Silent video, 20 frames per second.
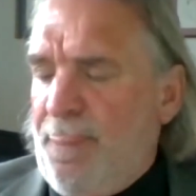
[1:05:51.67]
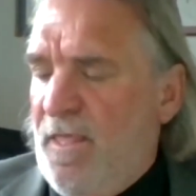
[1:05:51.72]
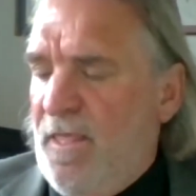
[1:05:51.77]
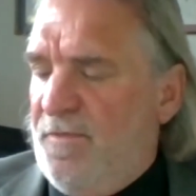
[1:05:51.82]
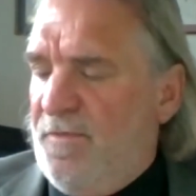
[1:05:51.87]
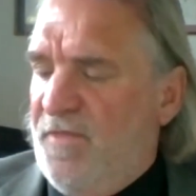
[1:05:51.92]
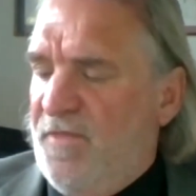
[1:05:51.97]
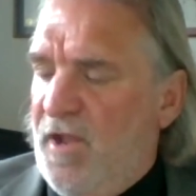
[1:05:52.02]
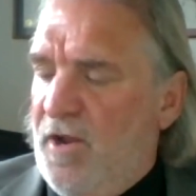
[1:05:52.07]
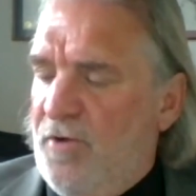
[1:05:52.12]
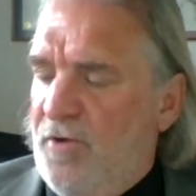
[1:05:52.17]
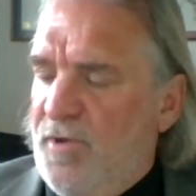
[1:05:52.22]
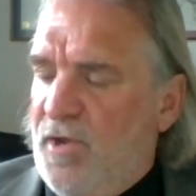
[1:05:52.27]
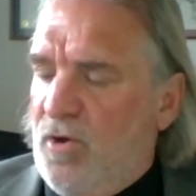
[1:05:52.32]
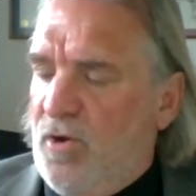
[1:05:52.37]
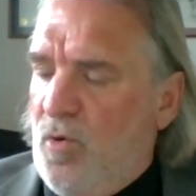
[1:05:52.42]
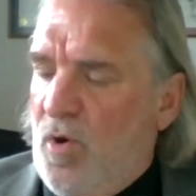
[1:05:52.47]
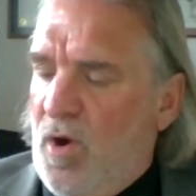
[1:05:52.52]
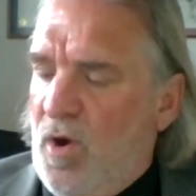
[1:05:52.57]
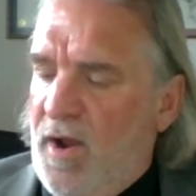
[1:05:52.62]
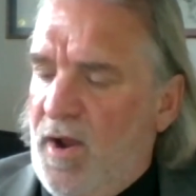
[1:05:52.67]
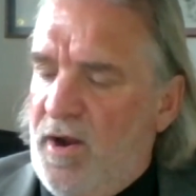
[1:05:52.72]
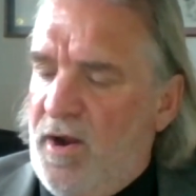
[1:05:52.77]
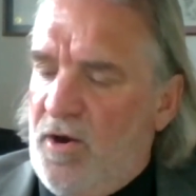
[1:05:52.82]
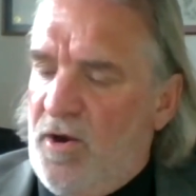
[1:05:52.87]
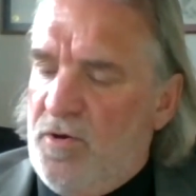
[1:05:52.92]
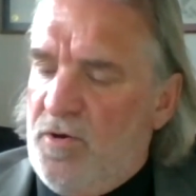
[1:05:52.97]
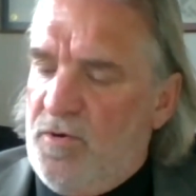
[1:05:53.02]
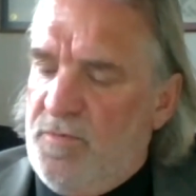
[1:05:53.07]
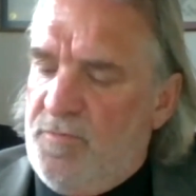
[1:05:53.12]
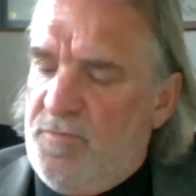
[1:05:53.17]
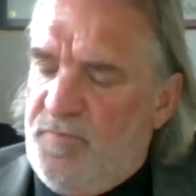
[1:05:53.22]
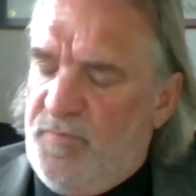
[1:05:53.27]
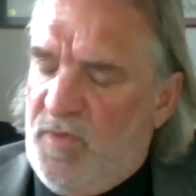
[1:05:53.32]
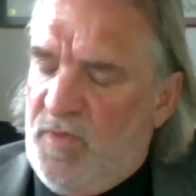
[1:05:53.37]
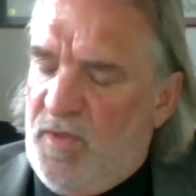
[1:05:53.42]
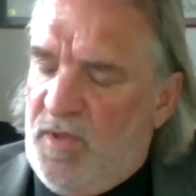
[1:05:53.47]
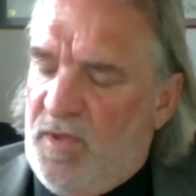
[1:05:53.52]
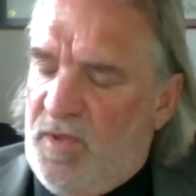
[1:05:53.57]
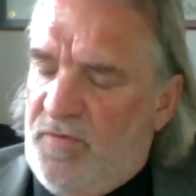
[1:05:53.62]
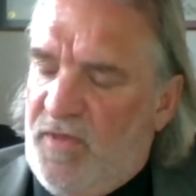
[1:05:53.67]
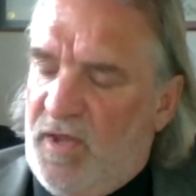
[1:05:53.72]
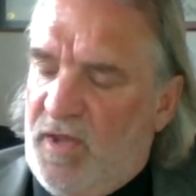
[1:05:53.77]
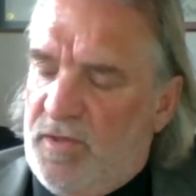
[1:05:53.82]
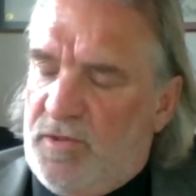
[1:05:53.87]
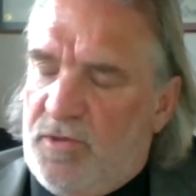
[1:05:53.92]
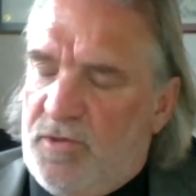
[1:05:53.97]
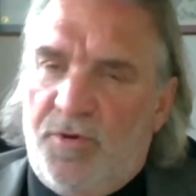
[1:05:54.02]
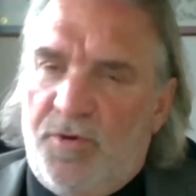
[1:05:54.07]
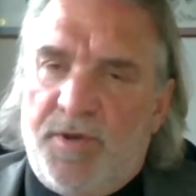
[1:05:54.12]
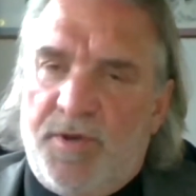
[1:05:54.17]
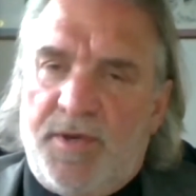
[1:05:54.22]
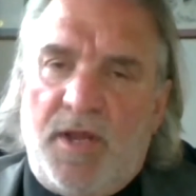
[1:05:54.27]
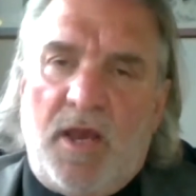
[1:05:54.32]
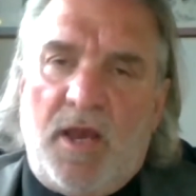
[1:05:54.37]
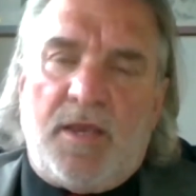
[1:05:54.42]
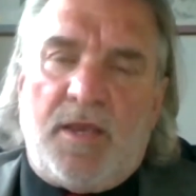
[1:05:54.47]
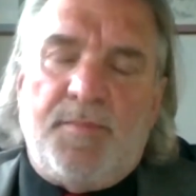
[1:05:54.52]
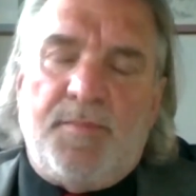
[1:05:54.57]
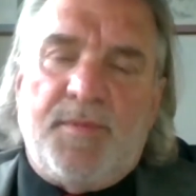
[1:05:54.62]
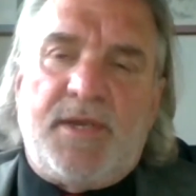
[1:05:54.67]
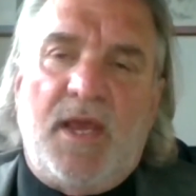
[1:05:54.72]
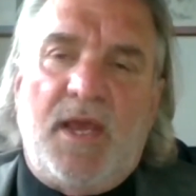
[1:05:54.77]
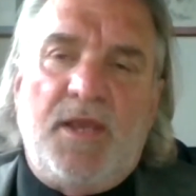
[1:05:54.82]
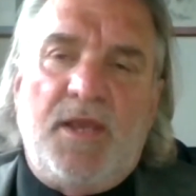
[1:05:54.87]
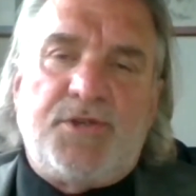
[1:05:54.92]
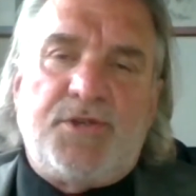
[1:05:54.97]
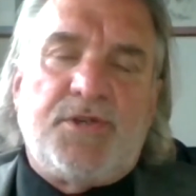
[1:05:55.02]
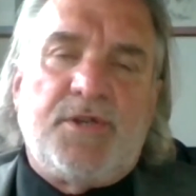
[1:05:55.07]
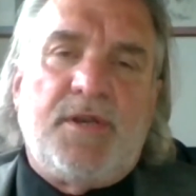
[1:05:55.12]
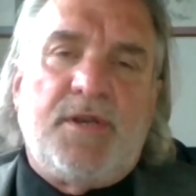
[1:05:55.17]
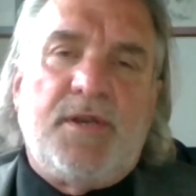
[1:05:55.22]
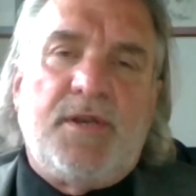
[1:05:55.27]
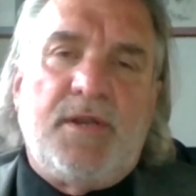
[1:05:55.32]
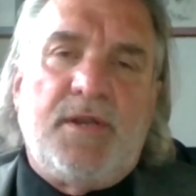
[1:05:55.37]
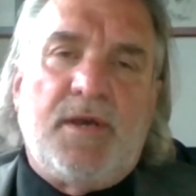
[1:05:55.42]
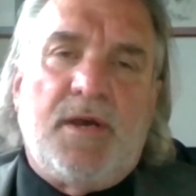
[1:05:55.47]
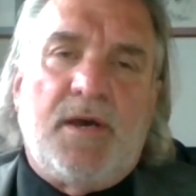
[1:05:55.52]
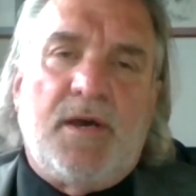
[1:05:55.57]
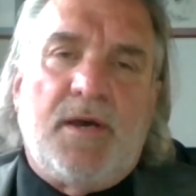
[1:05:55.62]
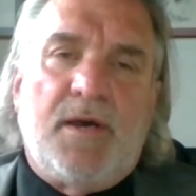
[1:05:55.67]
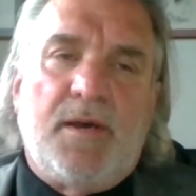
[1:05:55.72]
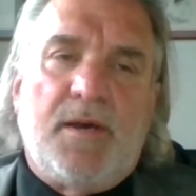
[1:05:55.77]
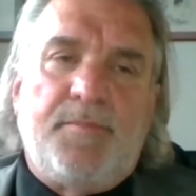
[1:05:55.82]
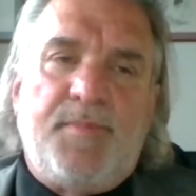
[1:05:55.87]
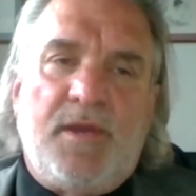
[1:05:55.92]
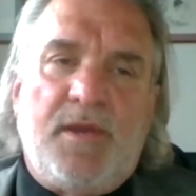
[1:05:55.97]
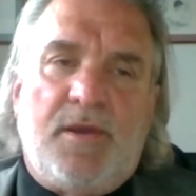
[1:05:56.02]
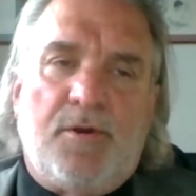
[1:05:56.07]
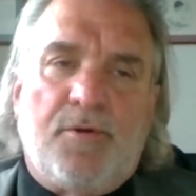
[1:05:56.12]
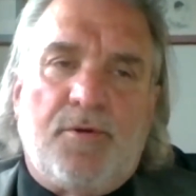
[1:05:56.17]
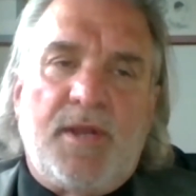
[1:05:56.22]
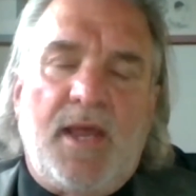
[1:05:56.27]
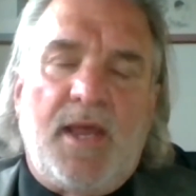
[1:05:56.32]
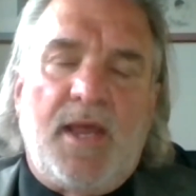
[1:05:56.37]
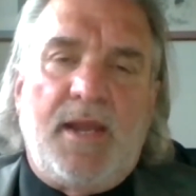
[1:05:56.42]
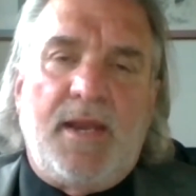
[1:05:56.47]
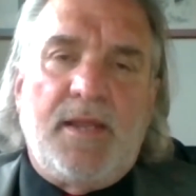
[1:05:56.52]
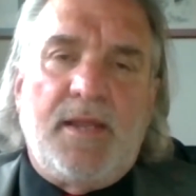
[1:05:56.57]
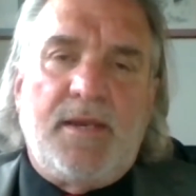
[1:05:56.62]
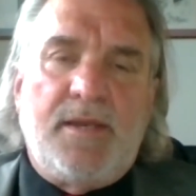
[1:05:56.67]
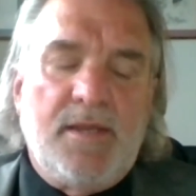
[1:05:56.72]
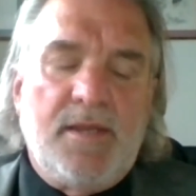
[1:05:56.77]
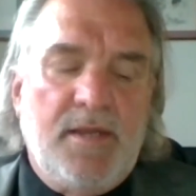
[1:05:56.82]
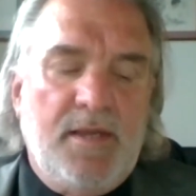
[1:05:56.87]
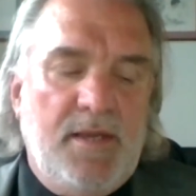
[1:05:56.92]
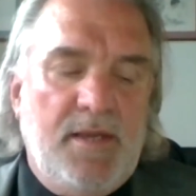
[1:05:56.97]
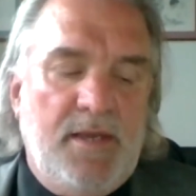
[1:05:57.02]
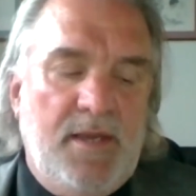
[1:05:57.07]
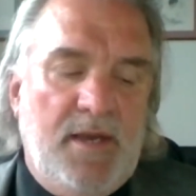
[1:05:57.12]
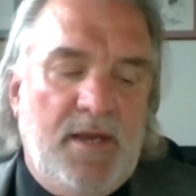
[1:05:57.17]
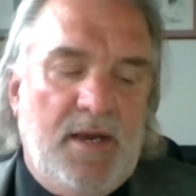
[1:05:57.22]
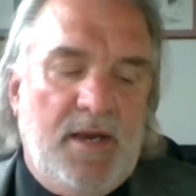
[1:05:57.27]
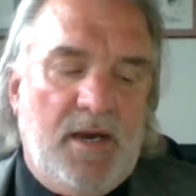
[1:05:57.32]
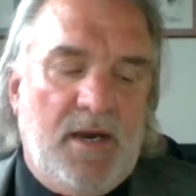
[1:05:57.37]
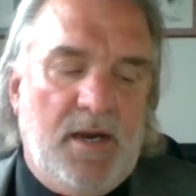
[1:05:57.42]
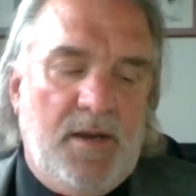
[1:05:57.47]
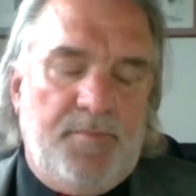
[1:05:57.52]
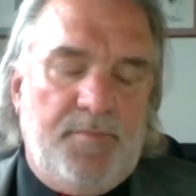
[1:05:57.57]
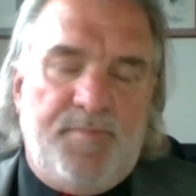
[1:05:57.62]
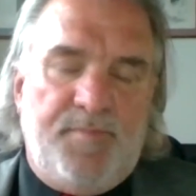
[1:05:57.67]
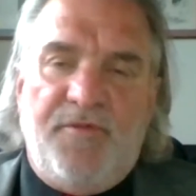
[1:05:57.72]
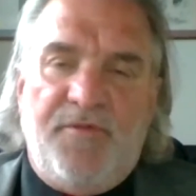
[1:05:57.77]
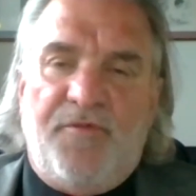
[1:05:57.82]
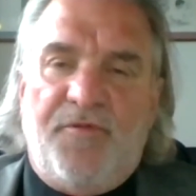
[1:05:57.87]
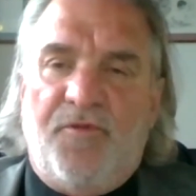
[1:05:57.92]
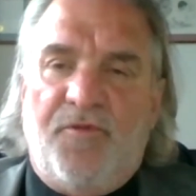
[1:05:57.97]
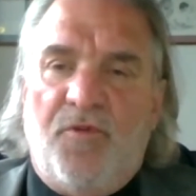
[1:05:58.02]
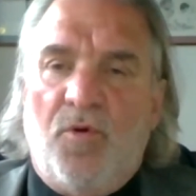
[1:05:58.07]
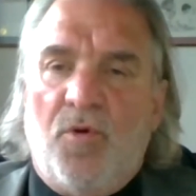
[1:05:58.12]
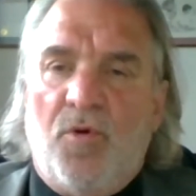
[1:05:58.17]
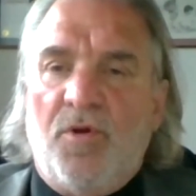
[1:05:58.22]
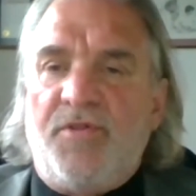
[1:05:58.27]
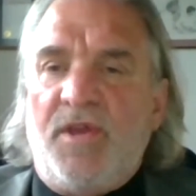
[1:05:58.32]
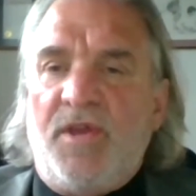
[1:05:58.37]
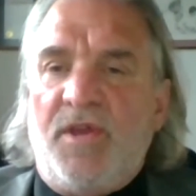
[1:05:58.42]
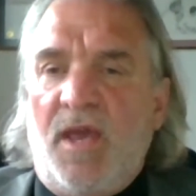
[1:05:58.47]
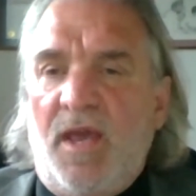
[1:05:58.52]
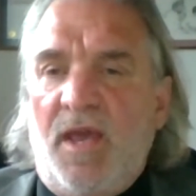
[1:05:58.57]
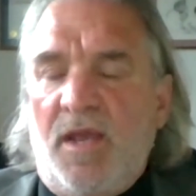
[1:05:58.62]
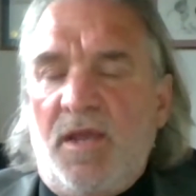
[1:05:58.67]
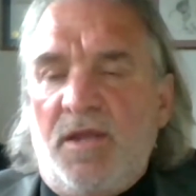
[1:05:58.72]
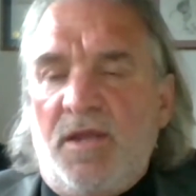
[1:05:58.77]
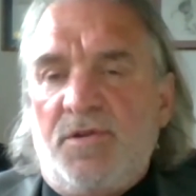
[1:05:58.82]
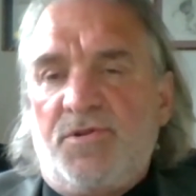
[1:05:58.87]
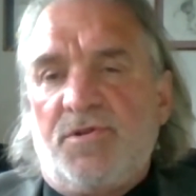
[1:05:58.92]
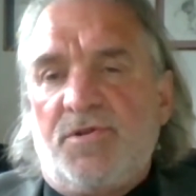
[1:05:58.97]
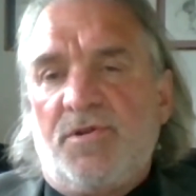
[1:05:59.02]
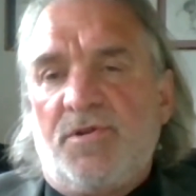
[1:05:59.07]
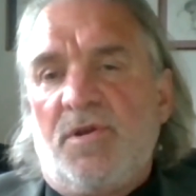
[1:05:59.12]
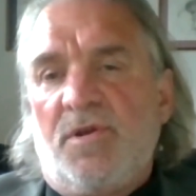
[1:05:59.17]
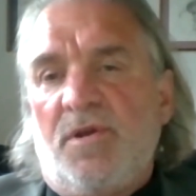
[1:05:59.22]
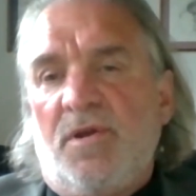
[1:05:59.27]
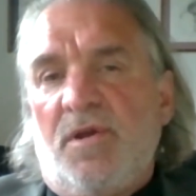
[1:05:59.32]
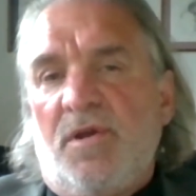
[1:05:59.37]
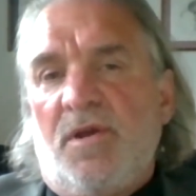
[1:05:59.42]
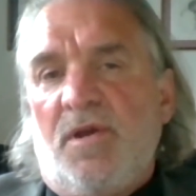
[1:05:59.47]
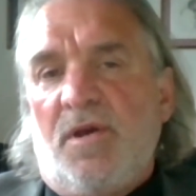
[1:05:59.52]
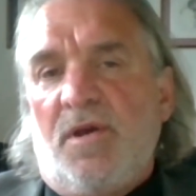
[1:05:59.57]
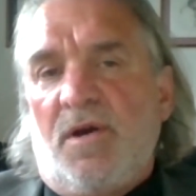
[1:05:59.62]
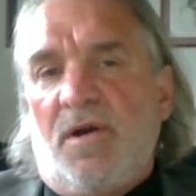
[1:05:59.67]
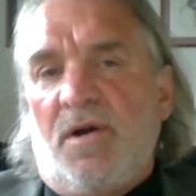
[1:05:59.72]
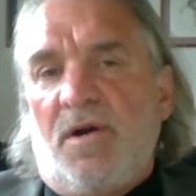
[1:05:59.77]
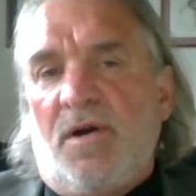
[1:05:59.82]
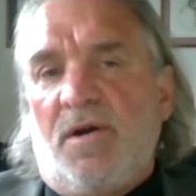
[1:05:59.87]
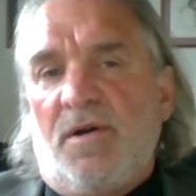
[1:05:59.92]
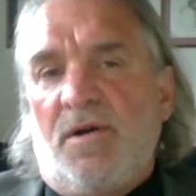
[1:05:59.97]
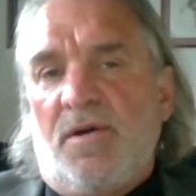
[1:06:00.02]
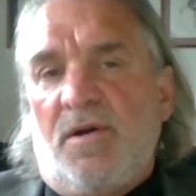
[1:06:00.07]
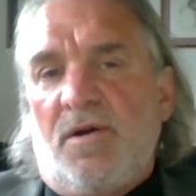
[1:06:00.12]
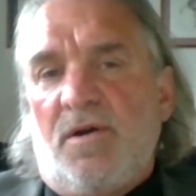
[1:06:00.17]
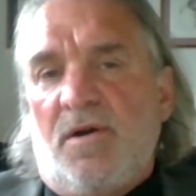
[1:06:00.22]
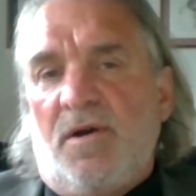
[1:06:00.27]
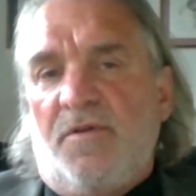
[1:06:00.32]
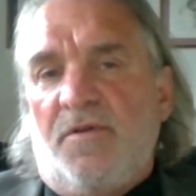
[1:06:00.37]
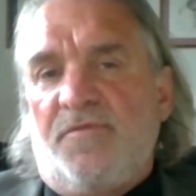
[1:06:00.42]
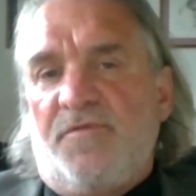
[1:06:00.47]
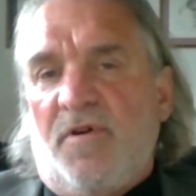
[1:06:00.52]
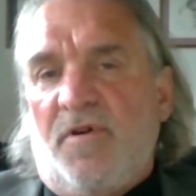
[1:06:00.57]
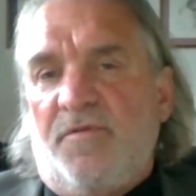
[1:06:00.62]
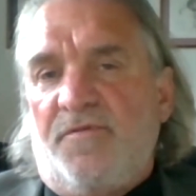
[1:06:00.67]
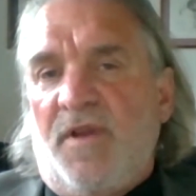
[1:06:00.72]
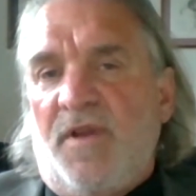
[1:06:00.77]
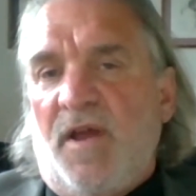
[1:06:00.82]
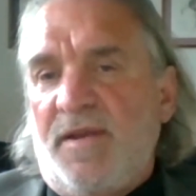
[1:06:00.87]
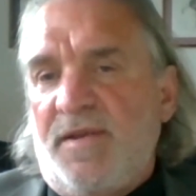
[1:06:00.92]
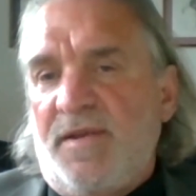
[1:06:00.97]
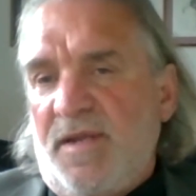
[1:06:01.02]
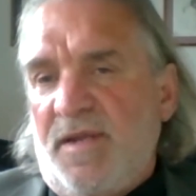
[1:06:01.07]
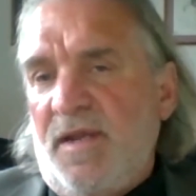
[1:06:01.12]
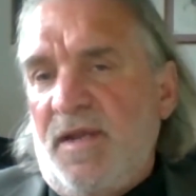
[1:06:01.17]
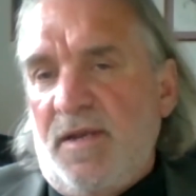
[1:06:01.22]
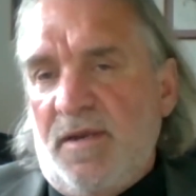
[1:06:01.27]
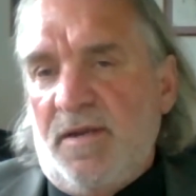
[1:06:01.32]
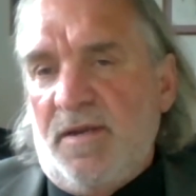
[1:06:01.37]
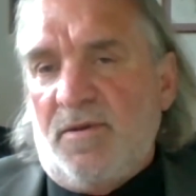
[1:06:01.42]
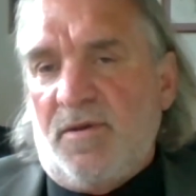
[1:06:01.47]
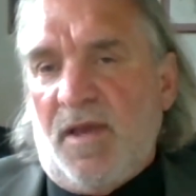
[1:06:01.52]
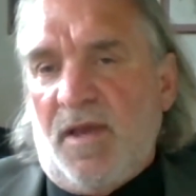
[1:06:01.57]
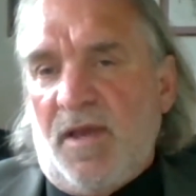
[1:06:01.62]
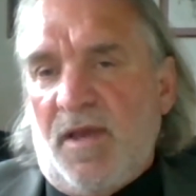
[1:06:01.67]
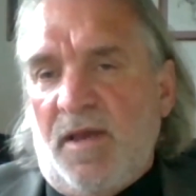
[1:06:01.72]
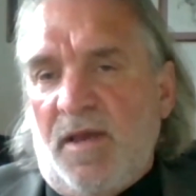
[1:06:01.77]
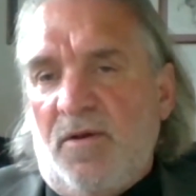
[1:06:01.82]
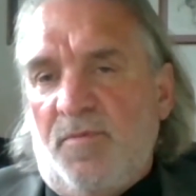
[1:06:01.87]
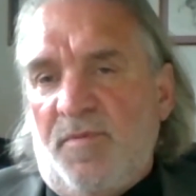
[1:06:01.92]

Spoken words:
they require that certain documentation be created before the age of 19, okay, or